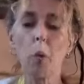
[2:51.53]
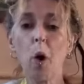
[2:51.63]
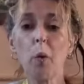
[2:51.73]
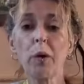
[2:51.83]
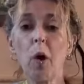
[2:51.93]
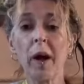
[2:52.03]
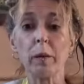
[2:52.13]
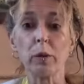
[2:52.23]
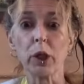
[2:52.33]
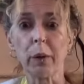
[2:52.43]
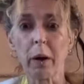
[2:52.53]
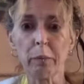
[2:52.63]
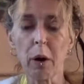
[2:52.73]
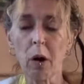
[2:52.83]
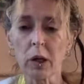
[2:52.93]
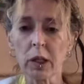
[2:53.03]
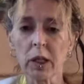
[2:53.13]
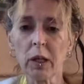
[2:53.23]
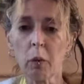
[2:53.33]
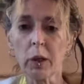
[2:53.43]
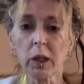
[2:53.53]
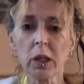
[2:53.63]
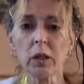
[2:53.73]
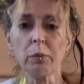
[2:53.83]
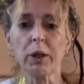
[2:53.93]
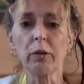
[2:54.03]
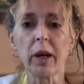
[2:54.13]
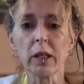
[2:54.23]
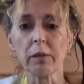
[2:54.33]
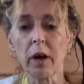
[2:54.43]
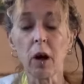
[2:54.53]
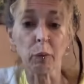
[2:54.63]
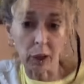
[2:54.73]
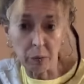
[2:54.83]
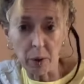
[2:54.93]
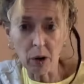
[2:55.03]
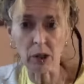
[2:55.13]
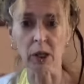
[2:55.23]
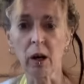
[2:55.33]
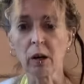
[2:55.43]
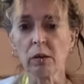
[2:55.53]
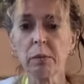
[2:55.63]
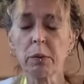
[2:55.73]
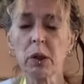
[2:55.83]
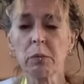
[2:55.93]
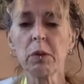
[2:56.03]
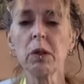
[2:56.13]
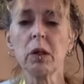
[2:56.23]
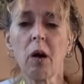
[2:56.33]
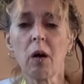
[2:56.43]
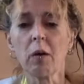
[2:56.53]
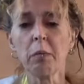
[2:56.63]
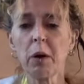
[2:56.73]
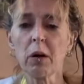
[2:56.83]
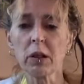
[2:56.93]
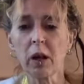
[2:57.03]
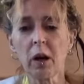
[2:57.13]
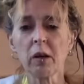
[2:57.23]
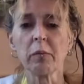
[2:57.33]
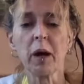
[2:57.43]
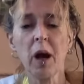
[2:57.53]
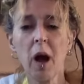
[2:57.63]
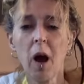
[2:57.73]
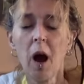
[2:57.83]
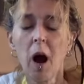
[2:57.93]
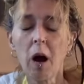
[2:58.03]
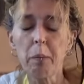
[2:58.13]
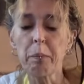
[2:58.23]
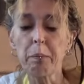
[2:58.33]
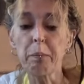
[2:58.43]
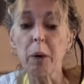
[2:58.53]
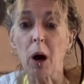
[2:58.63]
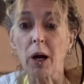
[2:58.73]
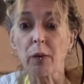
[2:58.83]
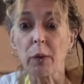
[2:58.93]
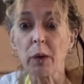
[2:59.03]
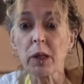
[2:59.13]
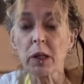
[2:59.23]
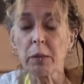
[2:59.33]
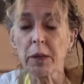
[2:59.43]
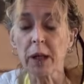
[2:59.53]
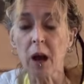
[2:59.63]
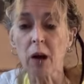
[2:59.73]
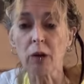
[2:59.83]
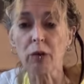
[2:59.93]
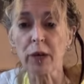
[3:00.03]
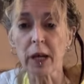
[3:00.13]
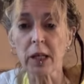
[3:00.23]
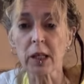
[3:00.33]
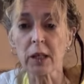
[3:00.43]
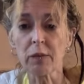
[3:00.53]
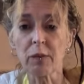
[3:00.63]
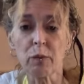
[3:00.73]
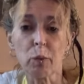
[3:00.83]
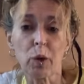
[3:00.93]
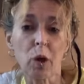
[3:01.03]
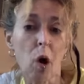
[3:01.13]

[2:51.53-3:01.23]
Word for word: while we're not able to go out partying, we can still be creative at home. We can party at home, put some music on and party at home. But if we're wanting to be creative with